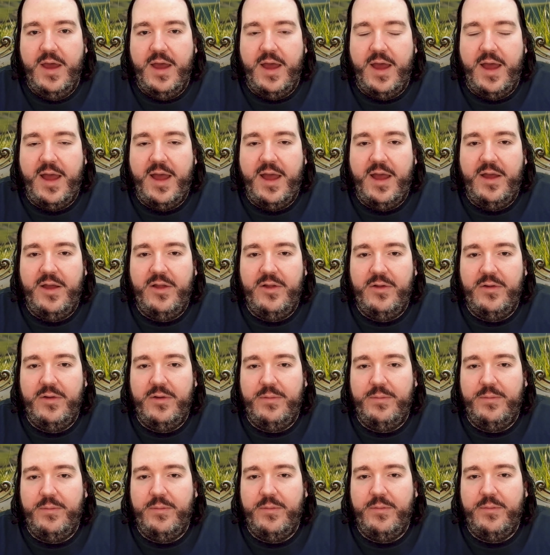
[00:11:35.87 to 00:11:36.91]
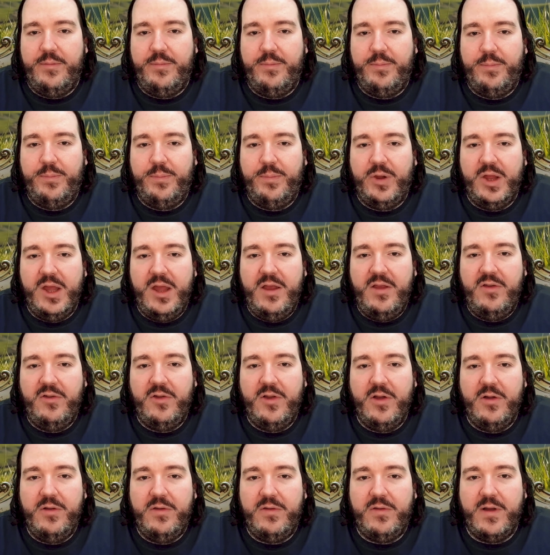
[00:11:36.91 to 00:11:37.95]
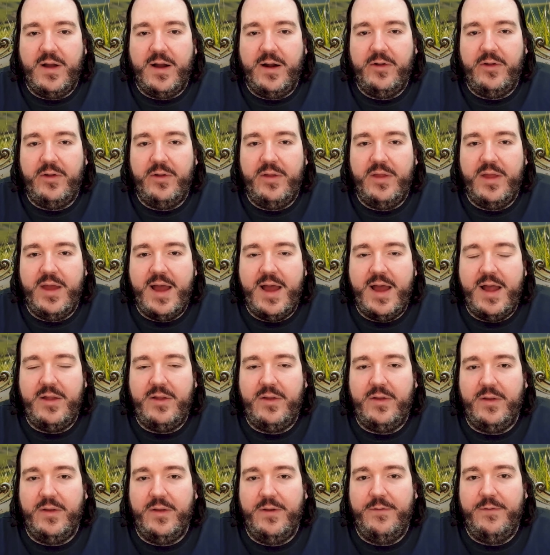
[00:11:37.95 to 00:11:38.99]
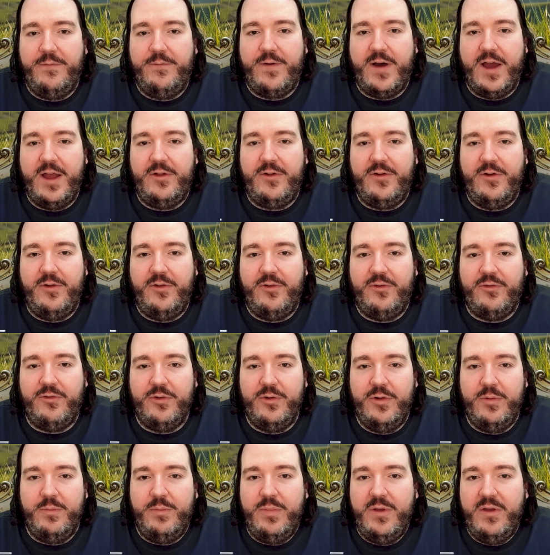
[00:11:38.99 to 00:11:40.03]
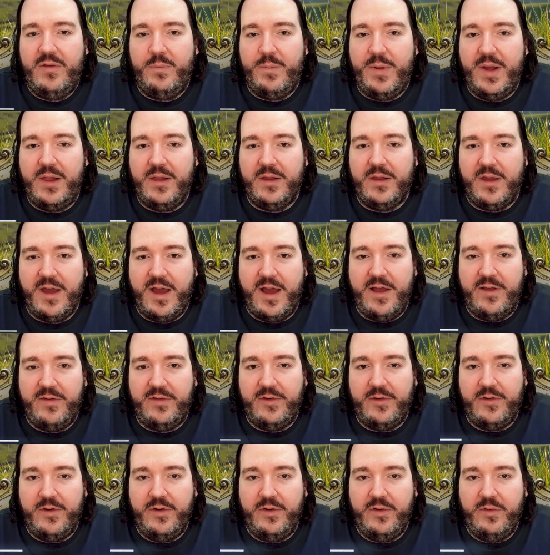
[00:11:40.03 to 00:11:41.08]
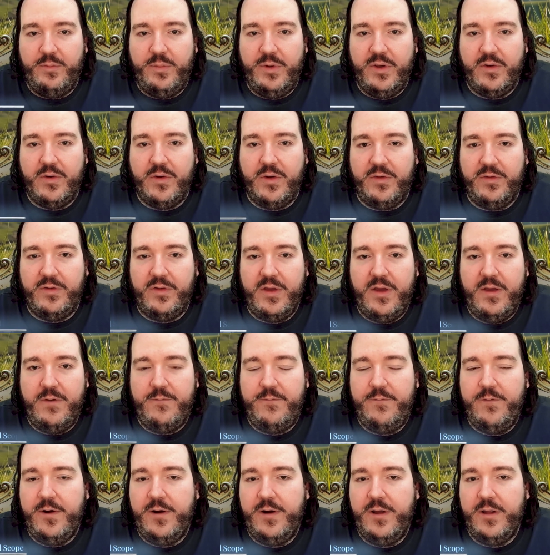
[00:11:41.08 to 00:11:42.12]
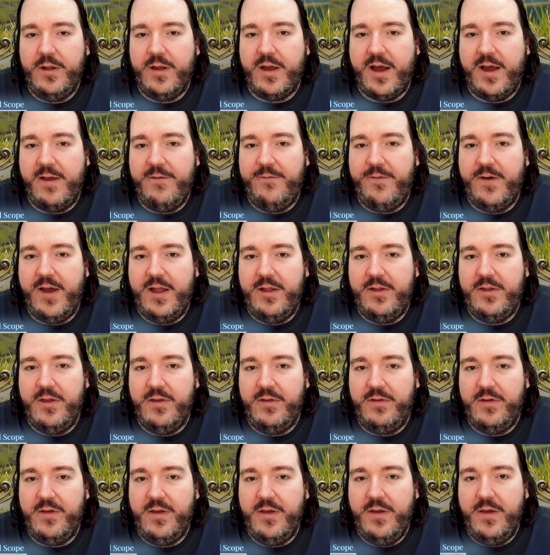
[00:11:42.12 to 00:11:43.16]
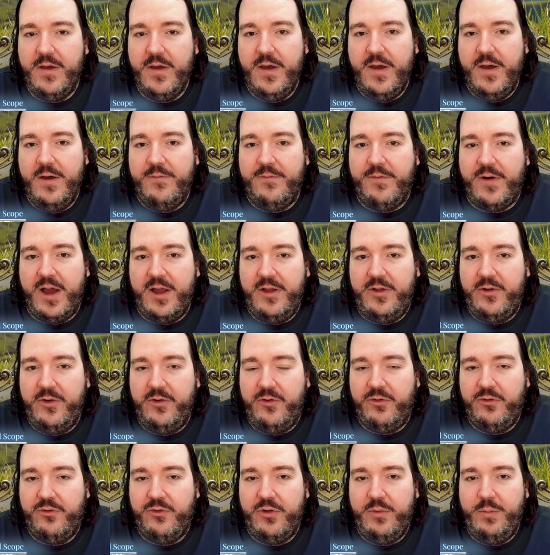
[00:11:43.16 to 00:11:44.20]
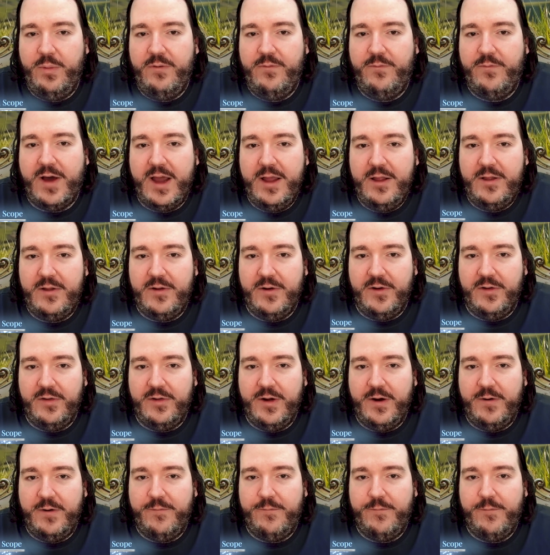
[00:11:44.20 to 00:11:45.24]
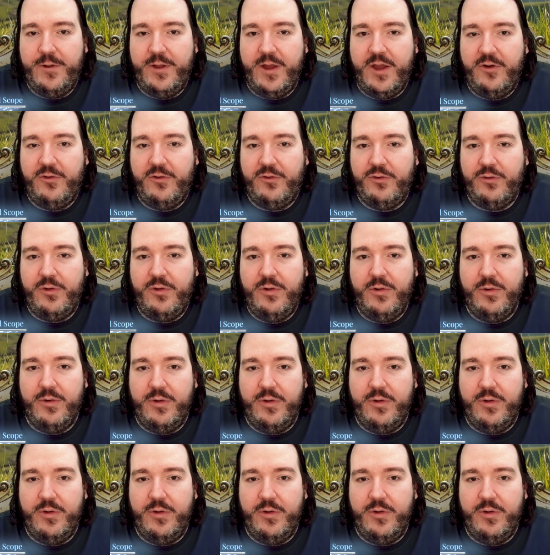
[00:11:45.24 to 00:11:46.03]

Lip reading: And please don't start on that. Fighters shouldn't be spellcasters, because if we're in high fantasy, fighters should be fighters. Therefore, they should,